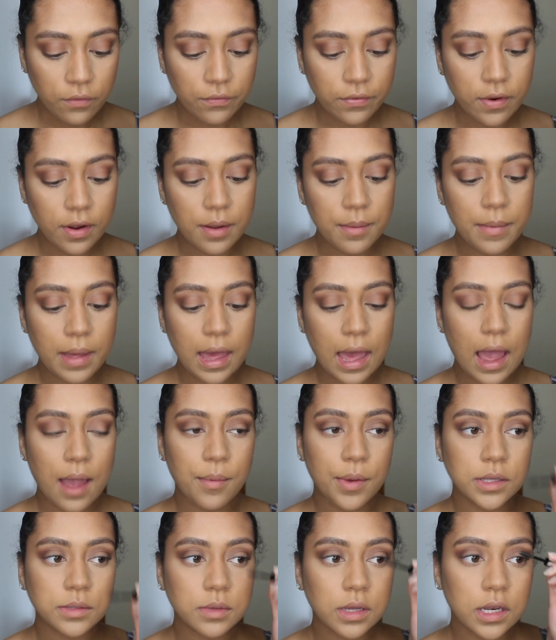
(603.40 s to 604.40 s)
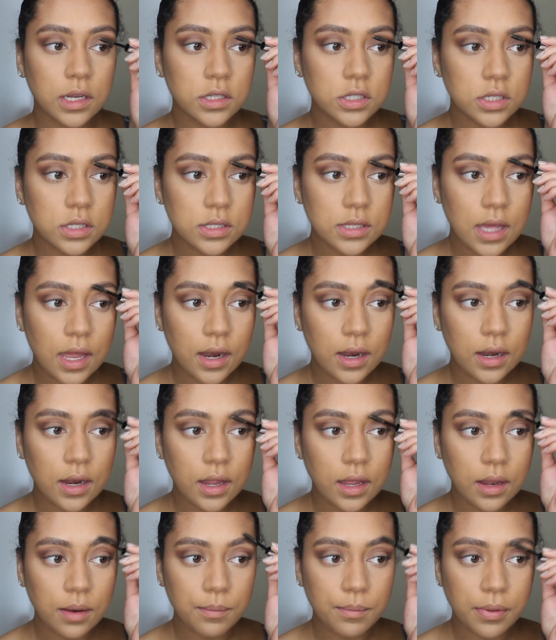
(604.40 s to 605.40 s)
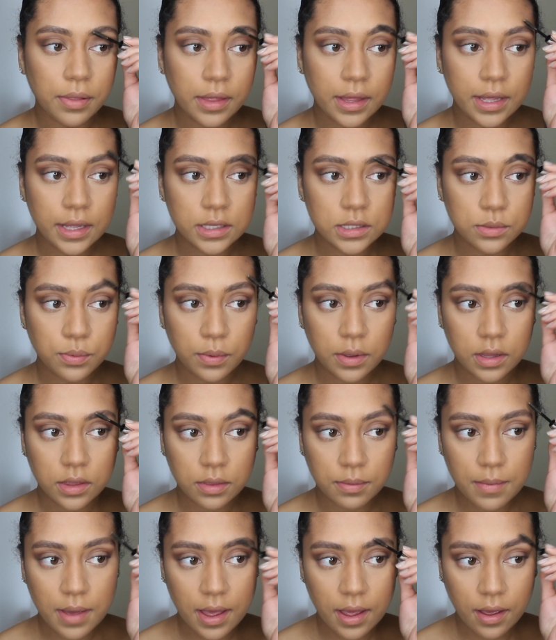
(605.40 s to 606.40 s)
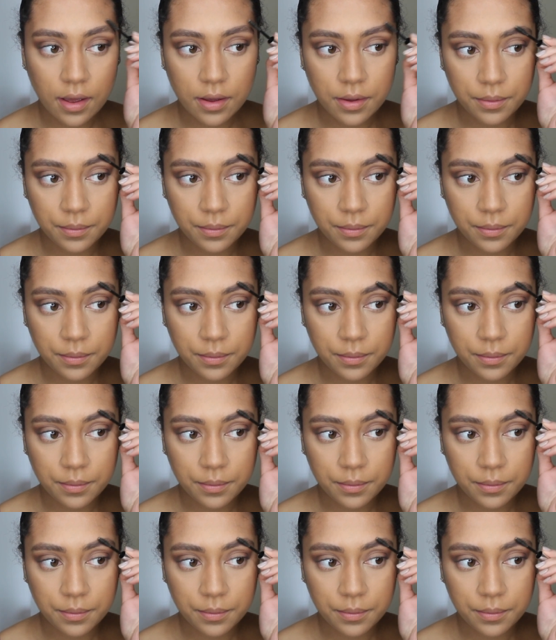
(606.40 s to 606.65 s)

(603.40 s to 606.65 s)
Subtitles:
For my eyebrows, I'm going to just set it in place with my